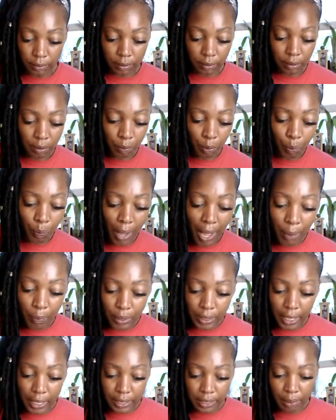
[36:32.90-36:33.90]
Well, why would
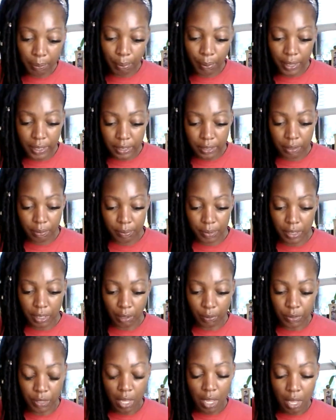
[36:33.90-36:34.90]
they suppress
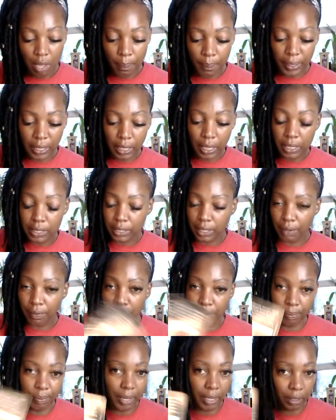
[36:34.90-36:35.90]
themselves? Because they are
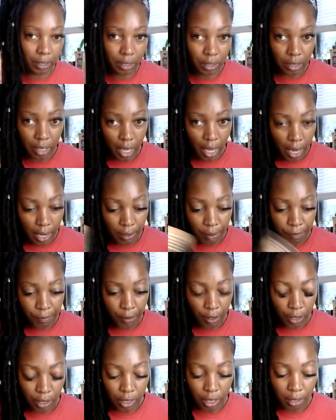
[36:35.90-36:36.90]
rebelling, the
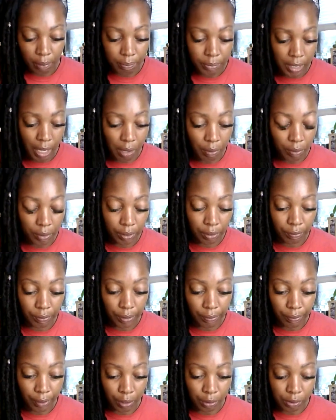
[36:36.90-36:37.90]
Hierophant comes out in the
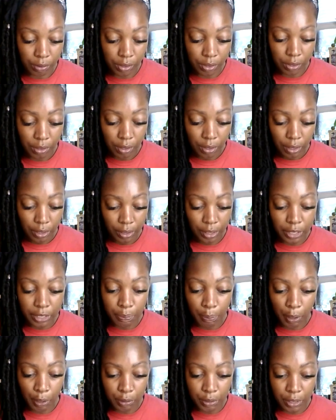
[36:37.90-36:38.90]
reverse. This
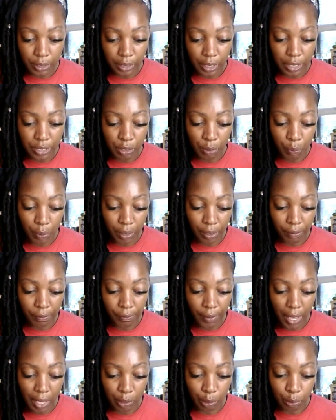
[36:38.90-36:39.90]
person doesn't want to
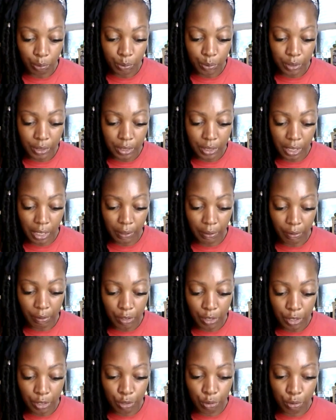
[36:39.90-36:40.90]
follow,
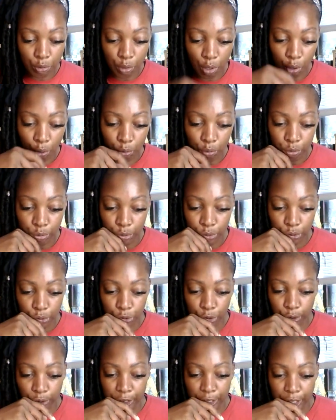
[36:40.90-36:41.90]
you know,
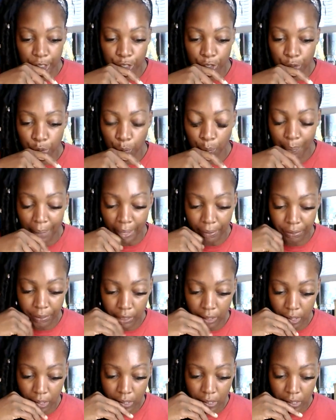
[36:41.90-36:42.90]
traditional
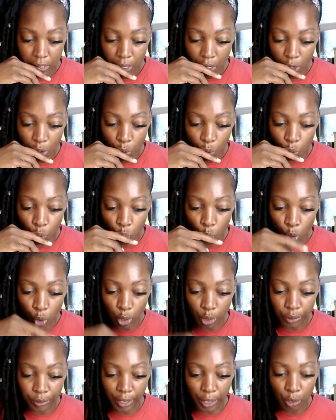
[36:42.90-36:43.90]
methods
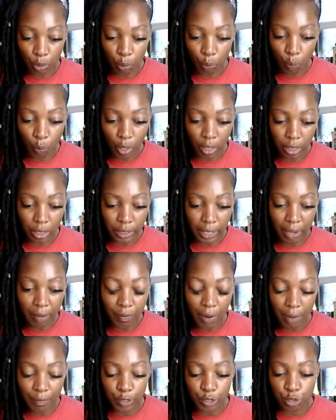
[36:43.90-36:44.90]
or they don't want, they
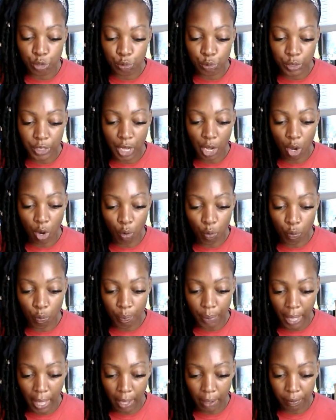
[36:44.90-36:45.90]
rather choose their own
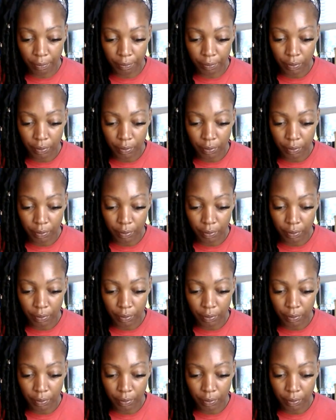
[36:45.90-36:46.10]
path.